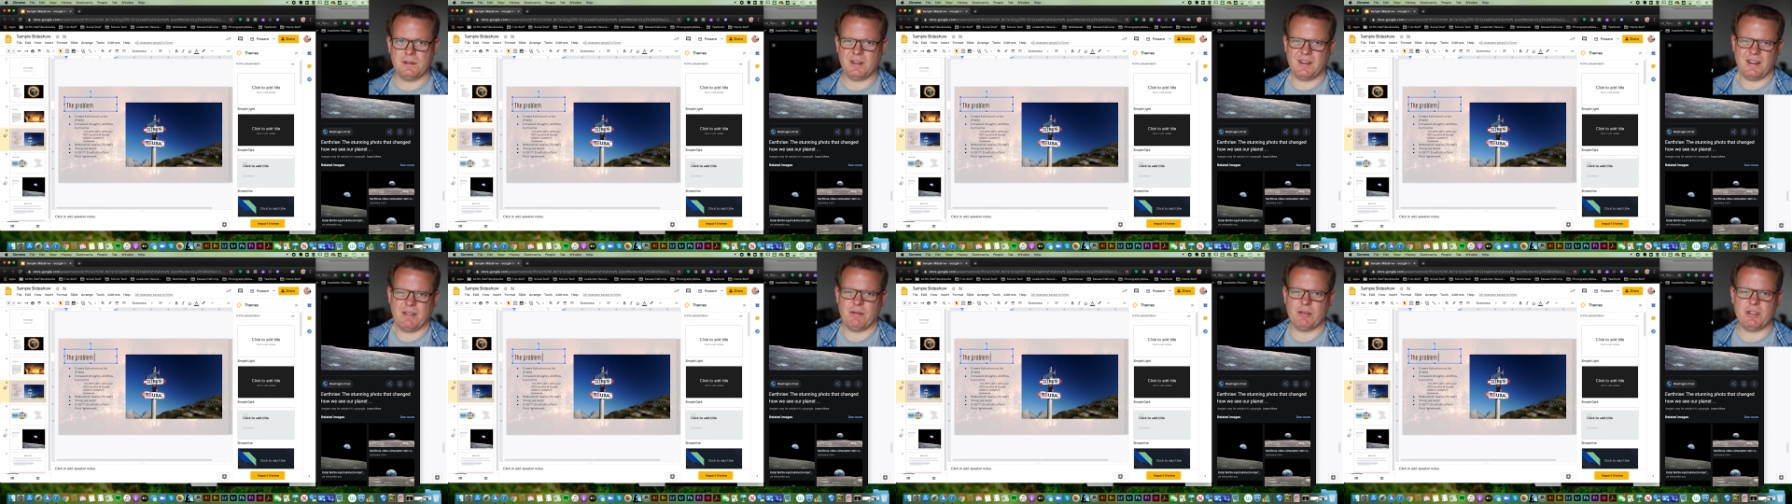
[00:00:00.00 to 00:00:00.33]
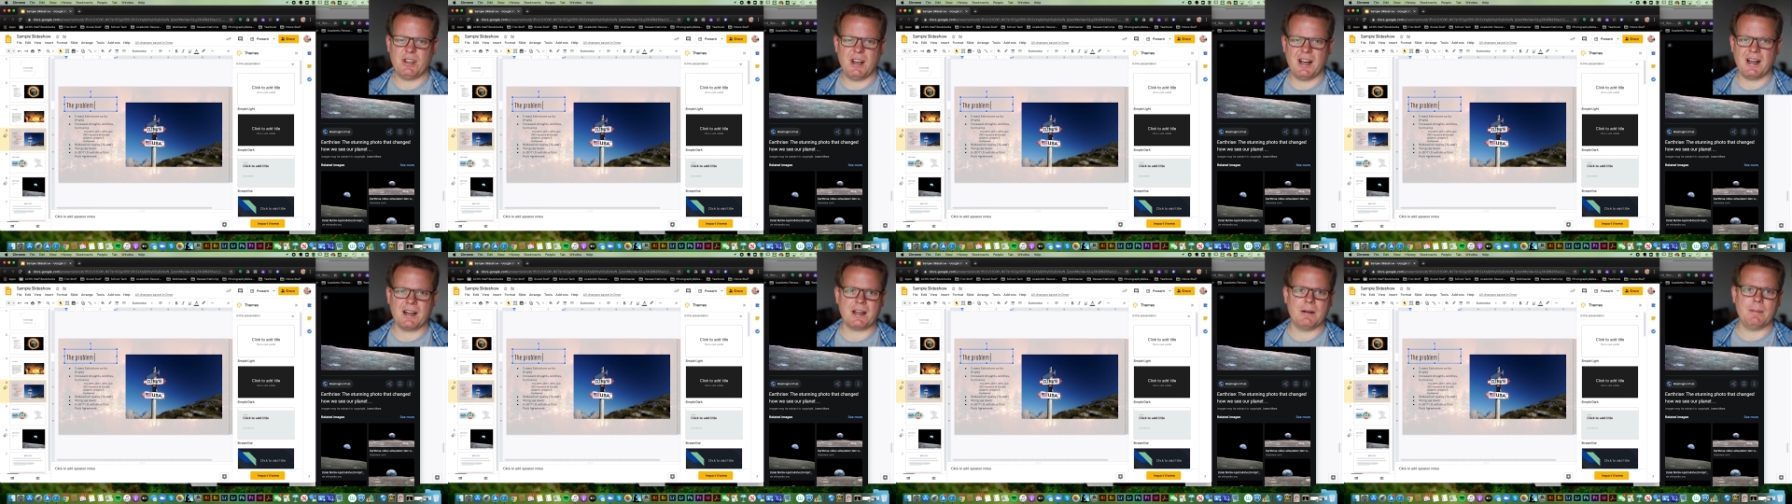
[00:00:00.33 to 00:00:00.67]
Don't ever
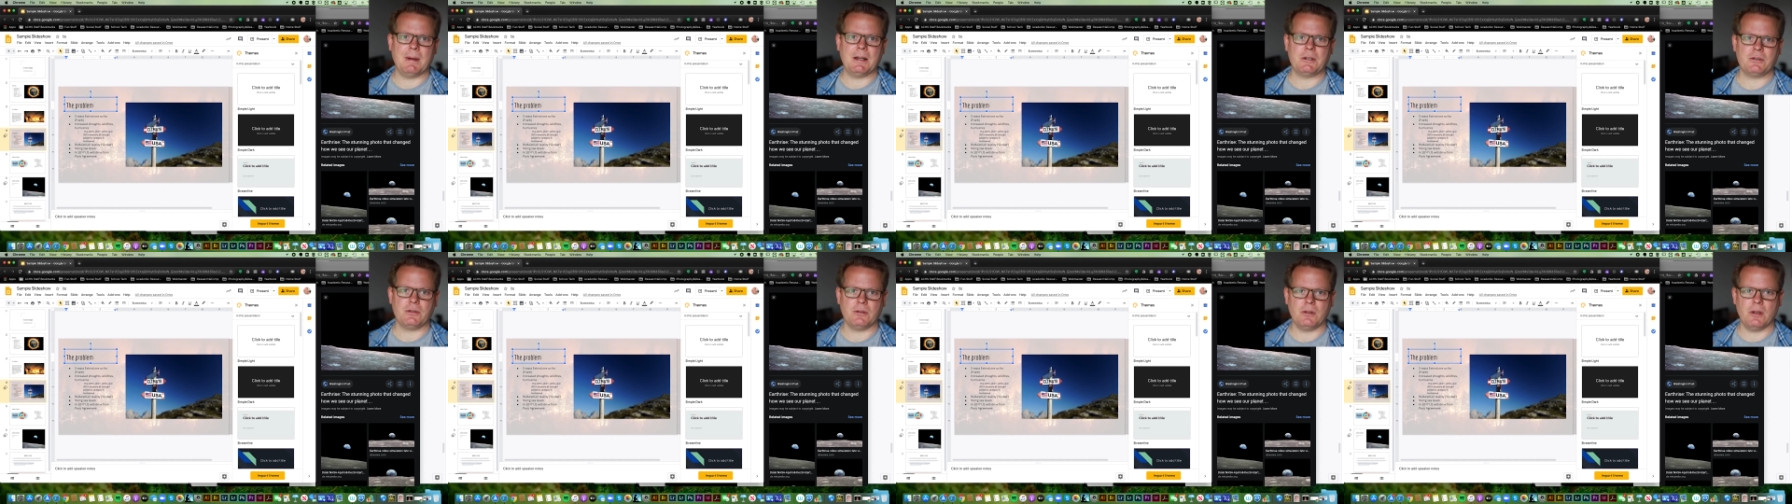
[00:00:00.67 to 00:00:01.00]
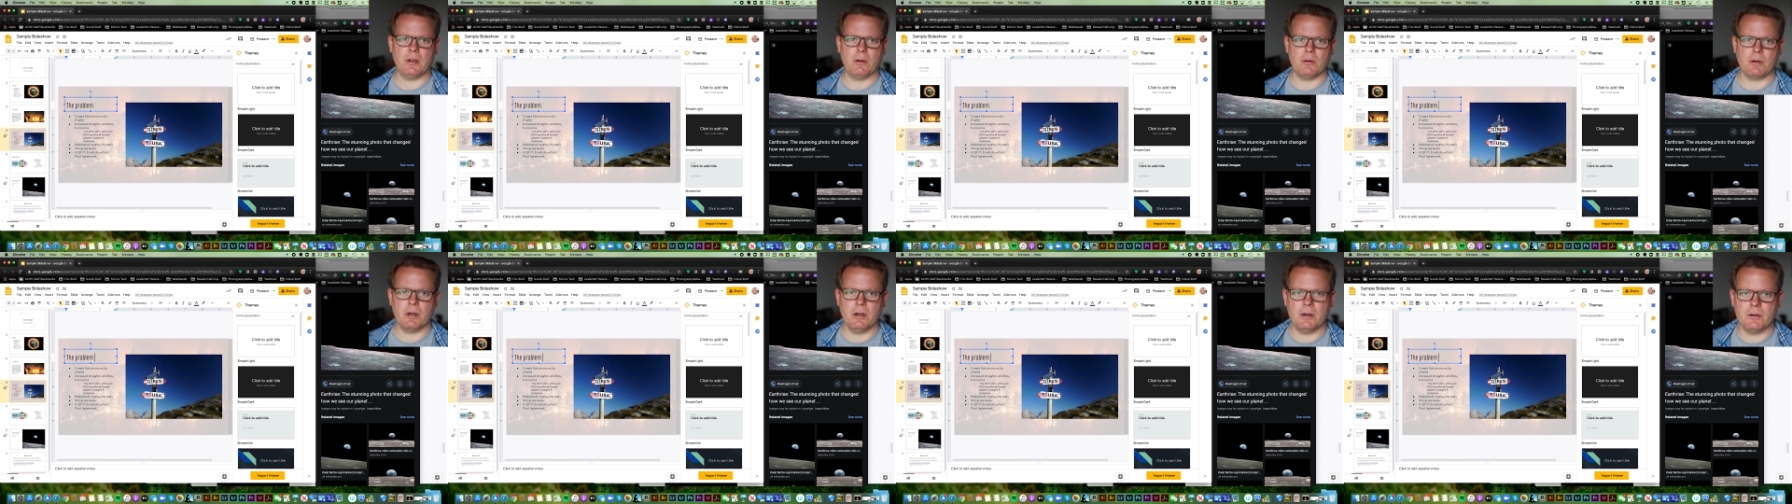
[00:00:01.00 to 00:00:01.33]
talk about your
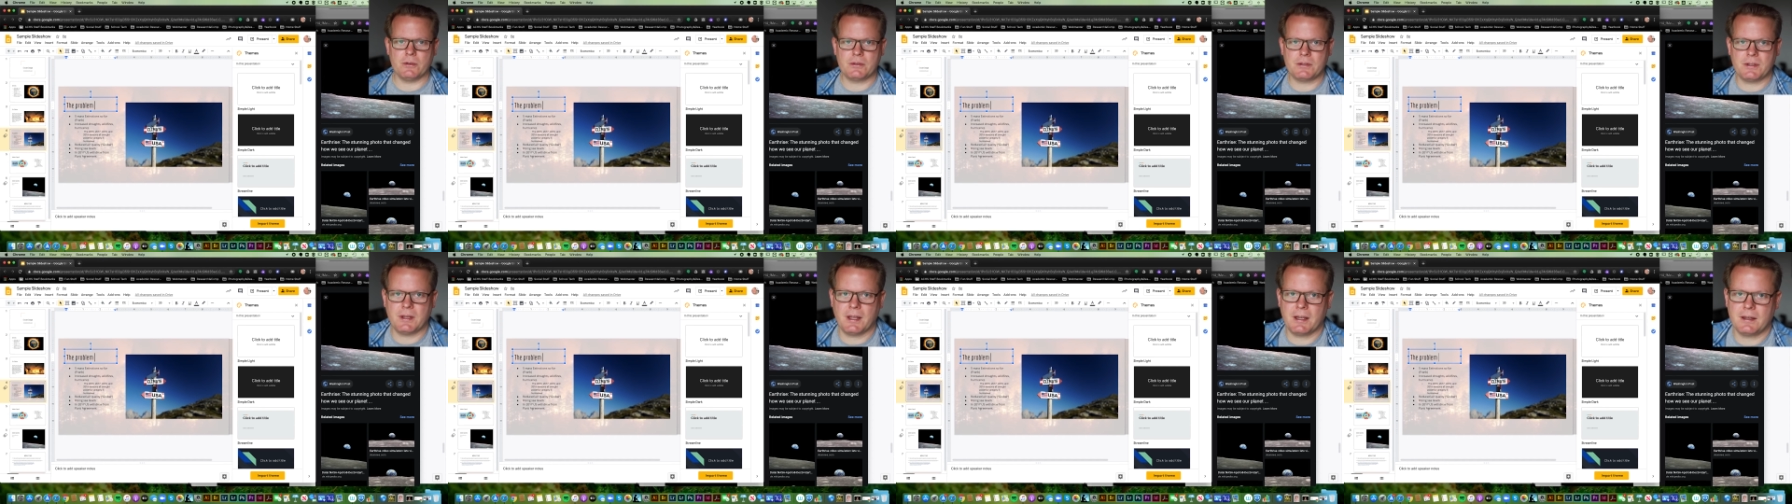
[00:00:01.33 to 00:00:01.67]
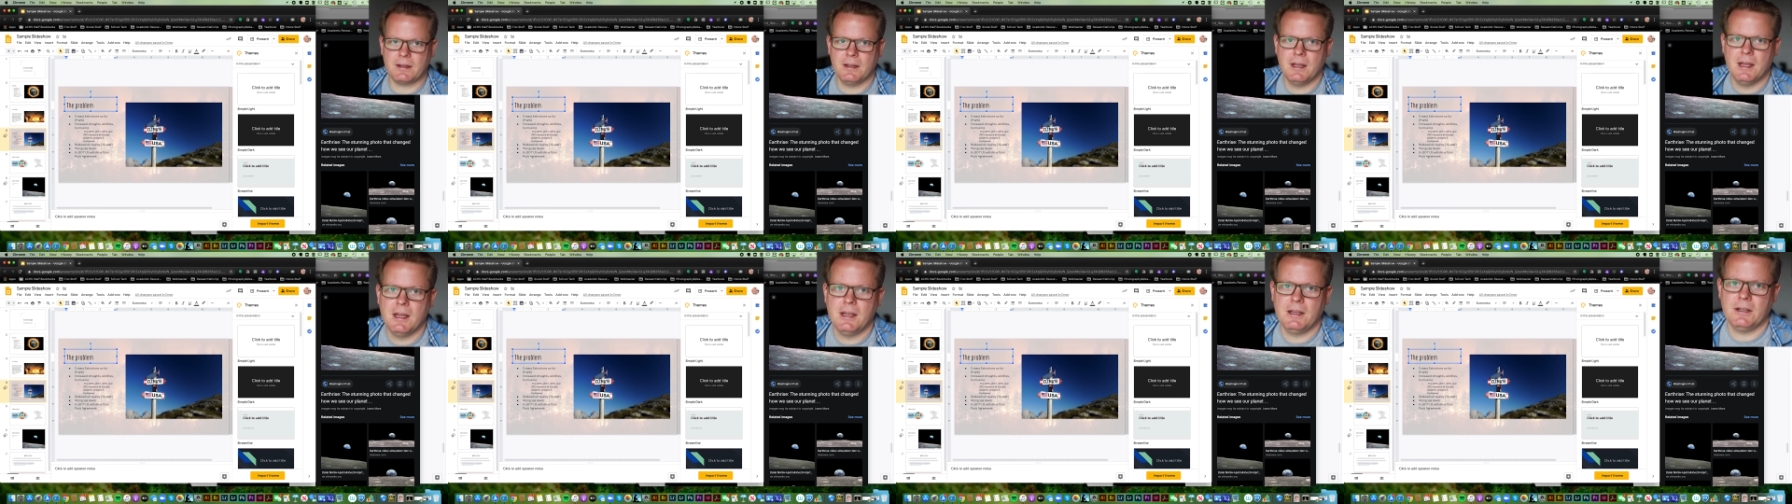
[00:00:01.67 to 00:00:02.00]
logos.
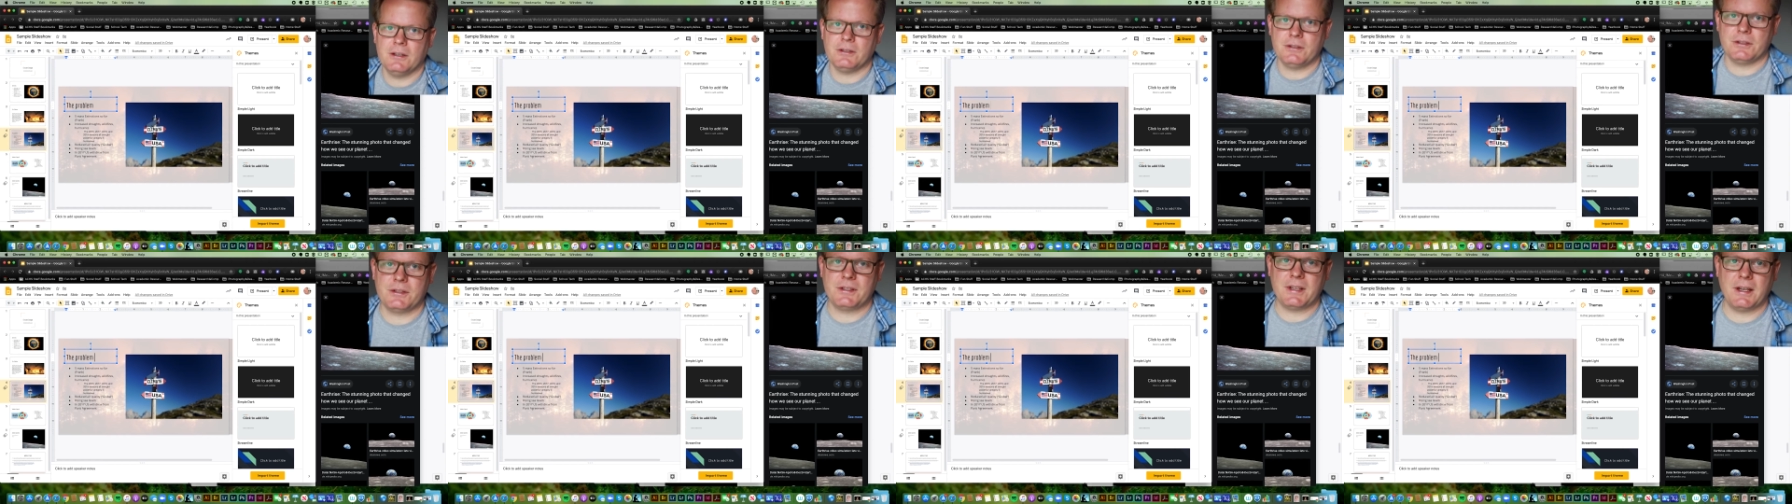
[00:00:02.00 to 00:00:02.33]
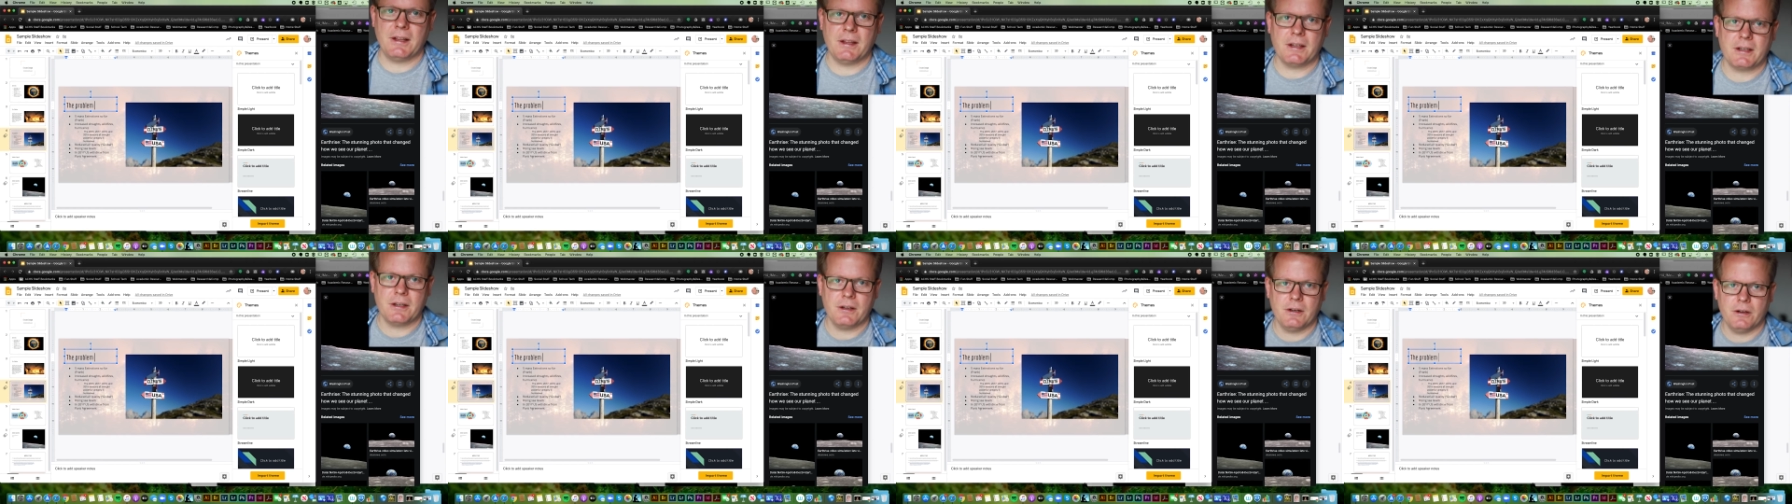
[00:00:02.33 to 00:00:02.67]
Like, you'll just
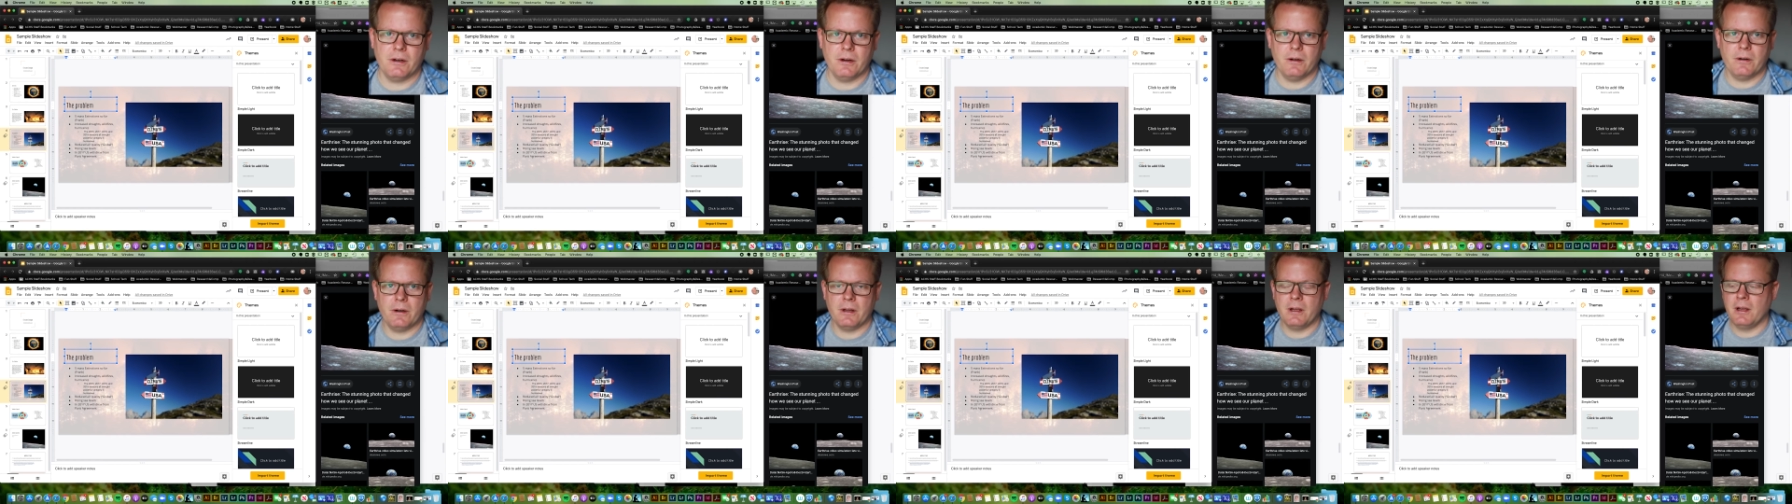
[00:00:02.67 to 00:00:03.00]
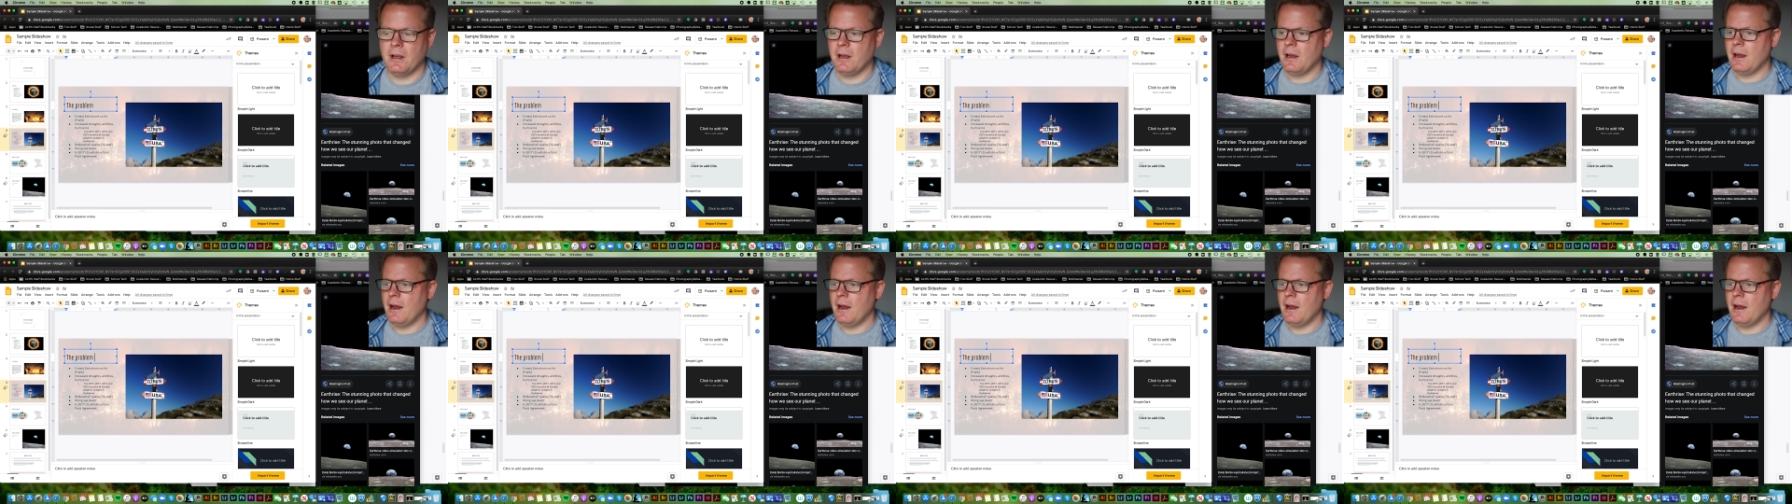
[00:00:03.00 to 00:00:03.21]
sound like a nerd.